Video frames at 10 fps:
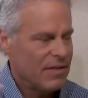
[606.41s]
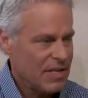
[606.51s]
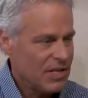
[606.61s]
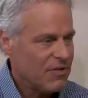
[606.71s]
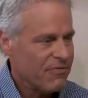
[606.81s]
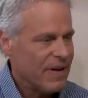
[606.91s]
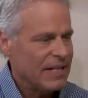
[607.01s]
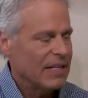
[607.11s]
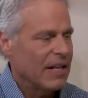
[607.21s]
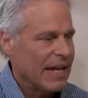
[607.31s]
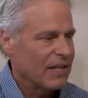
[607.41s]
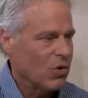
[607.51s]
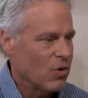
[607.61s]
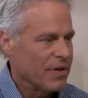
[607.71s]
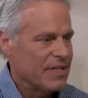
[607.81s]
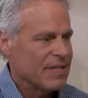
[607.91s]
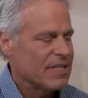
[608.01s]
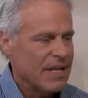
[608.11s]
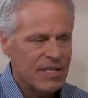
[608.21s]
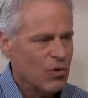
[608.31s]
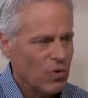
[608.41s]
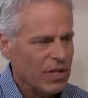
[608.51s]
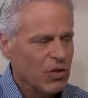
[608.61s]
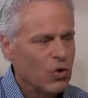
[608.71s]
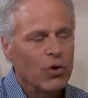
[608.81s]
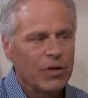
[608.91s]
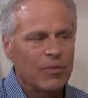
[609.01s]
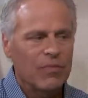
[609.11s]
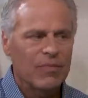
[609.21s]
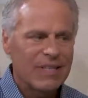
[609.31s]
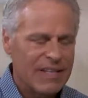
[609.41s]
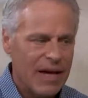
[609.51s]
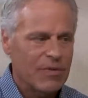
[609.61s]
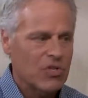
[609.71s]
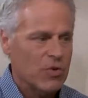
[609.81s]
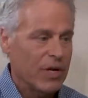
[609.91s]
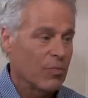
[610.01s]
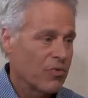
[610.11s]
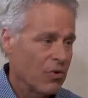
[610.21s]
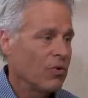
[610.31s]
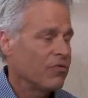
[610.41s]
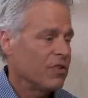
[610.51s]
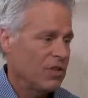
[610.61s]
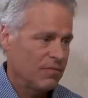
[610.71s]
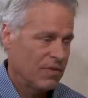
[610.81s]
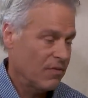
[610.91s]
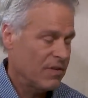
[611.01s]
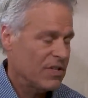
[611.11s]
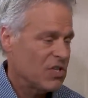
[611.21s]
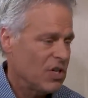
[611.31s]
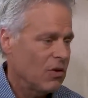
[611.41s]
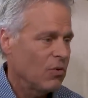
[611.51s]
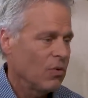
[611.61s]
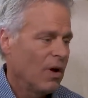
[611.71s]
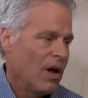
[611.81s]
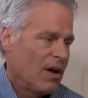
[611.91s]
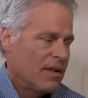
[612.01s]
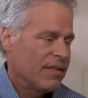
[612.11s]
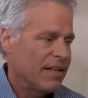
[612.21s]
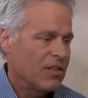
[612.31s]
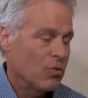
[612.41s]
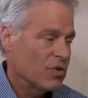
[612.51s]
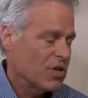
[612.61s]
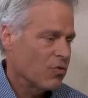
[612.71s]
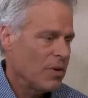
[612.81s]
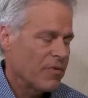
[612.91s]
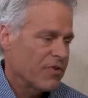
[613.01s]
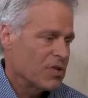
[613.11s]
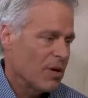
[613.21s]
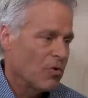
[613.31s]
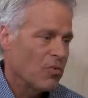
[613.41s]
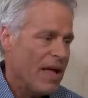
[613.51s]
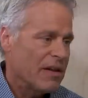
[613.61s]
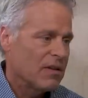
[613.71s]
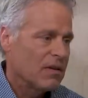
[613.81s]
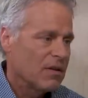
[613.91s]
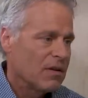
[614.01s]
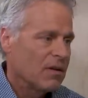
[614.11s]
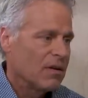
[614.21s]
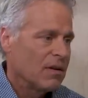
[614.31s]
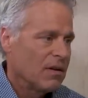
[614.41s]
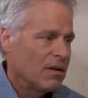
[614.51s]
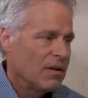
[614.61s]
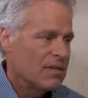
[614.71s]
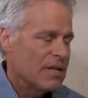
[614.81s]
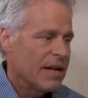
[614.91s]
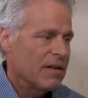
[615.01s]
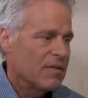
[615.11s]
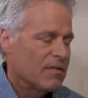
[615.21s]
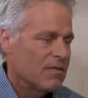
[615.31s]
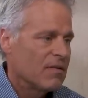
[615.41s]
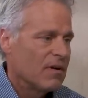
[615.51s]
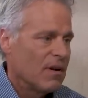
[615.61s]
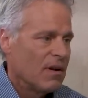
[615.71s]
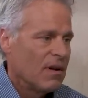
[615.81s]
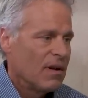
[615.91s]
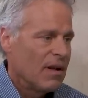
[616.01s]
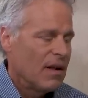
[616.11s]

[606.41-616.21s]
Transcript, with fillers: the defendant landlord in the sense he really couldn't demonstrate or prove to convince you that there was an agreement for double rent. Right, because that that's it? in essence what it is.